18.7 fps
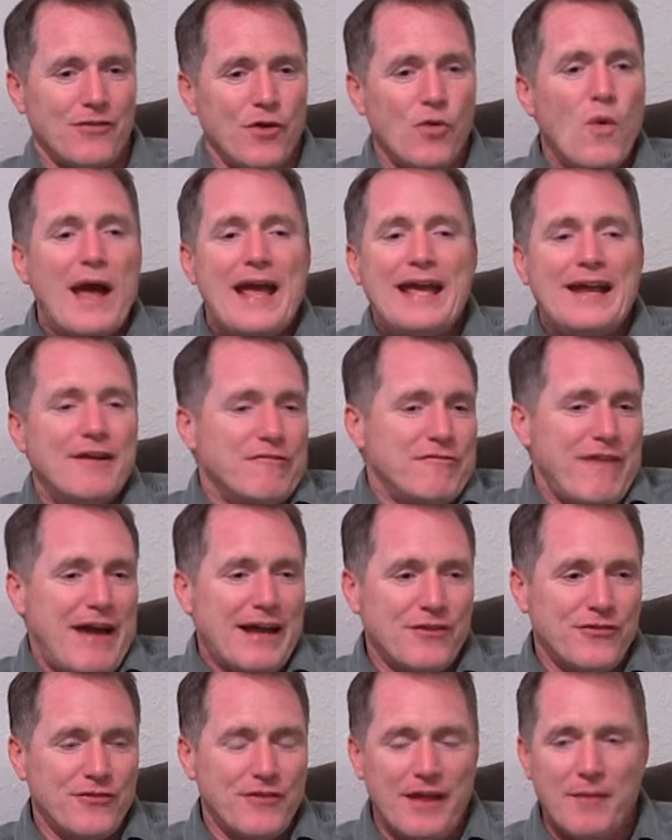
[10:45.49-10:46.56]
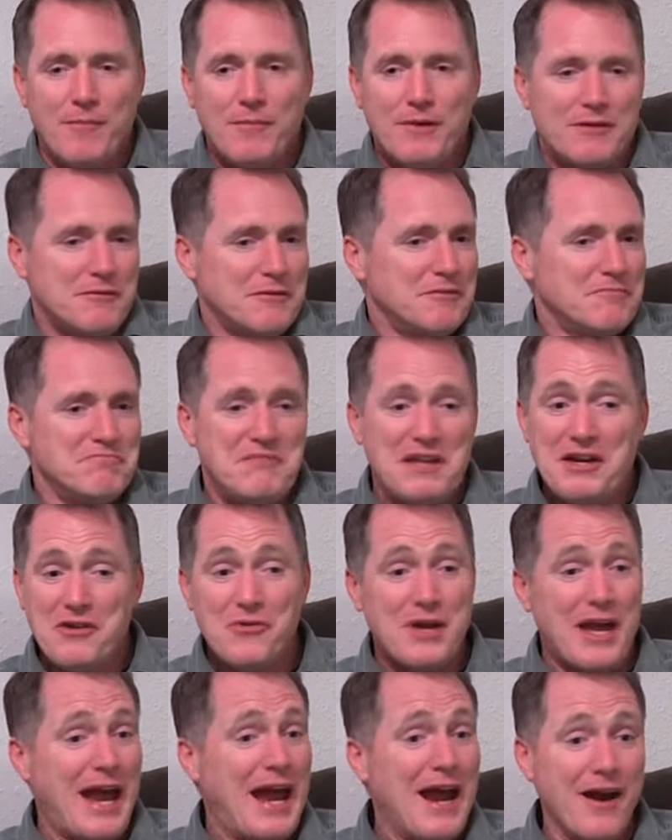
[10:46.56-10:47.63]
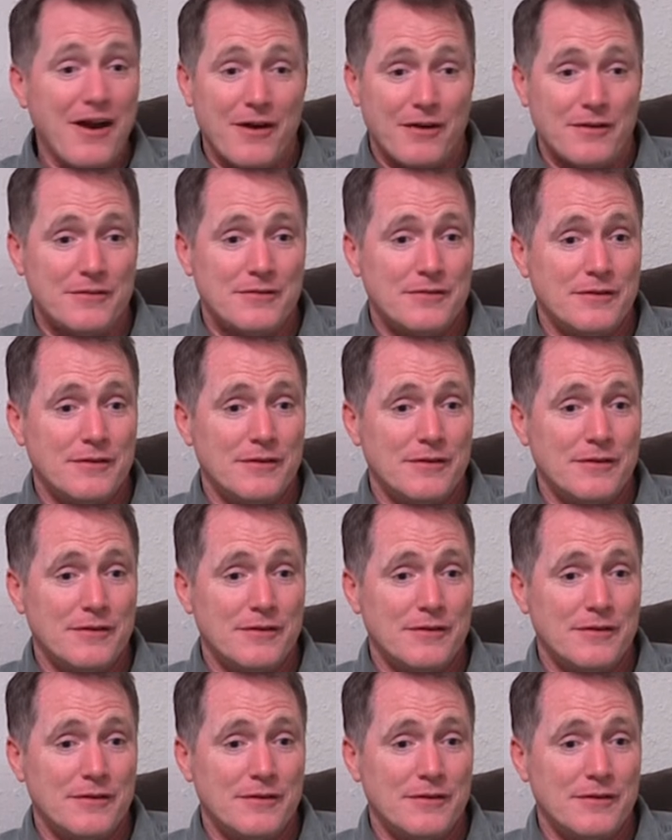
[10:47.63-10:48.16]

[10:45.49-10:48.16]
The way it affects them, they don't care.